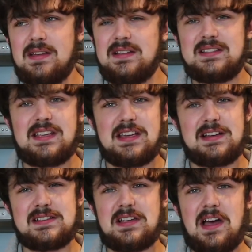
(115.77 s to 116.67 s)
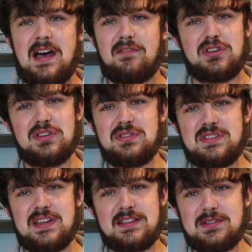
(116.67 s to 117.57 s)
seeing as I haven't used
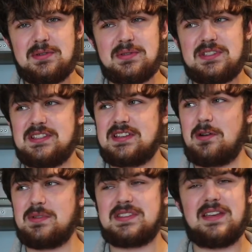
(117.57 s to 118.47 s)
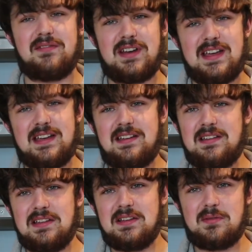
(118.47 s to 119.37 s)
it at all since I was given it,
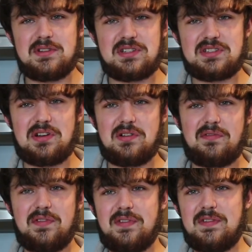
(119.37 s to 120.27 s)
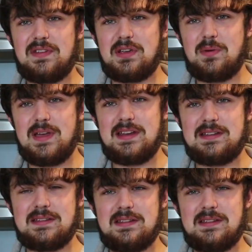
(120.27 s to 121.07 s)
which I sold for 50 quid.